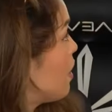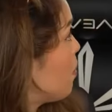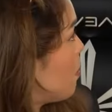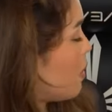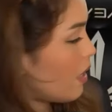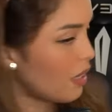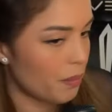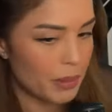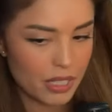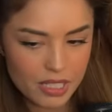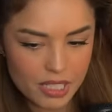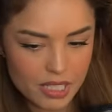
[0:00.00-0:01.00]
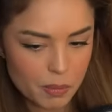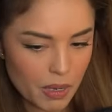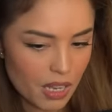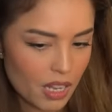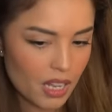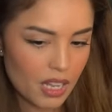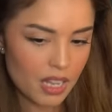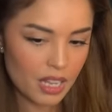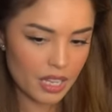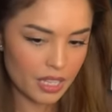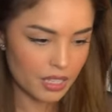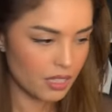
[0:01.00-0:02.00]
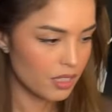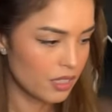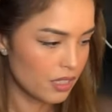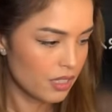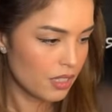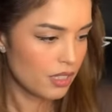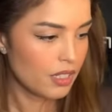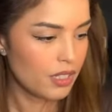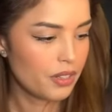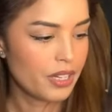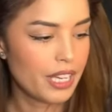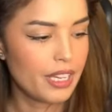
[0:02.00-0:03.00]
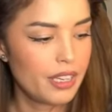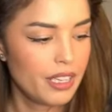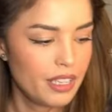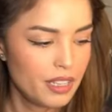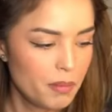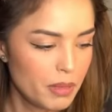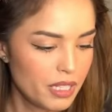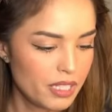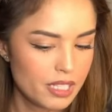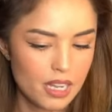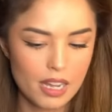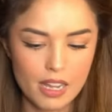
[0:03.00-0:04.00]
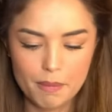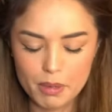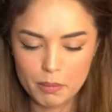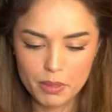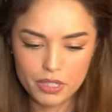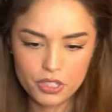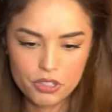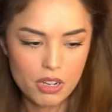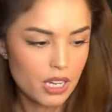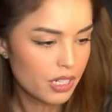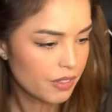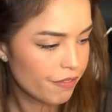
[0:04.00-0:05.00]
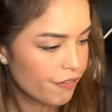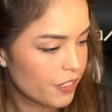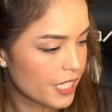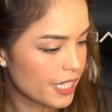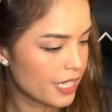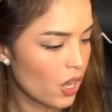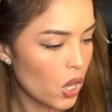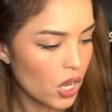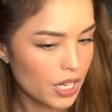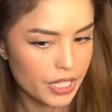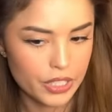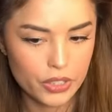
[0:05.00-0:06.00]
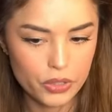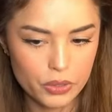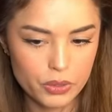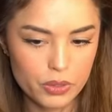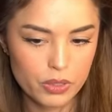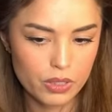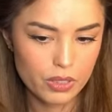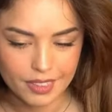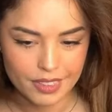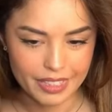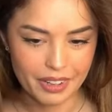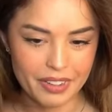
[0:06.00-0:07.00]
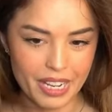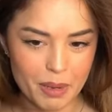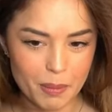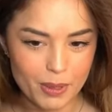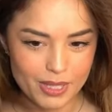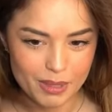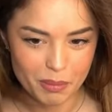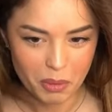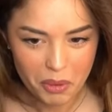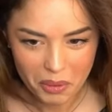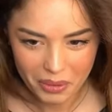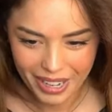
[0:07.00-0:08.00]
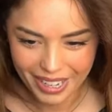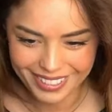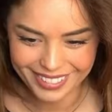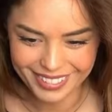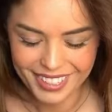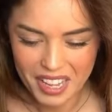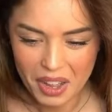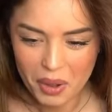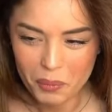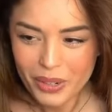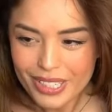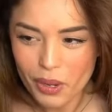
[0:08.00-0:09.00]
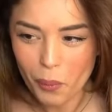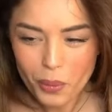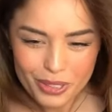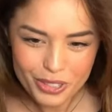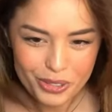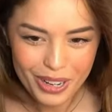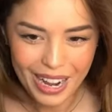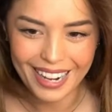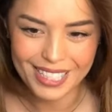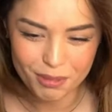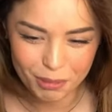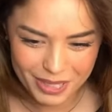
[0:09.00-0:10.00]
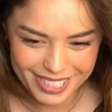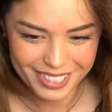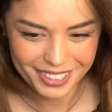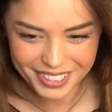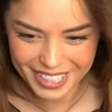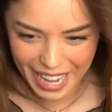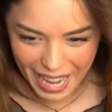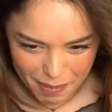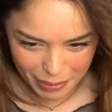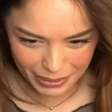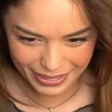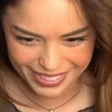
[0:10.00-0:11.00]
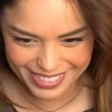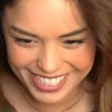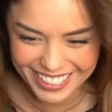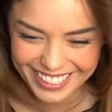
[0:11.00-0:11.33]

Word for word: Bye. Miyoung says bye. Okay, in the meantime, I'm gonna try to fix the audio. Their neighbors, bro, I, we told you guys, we're still neighbors.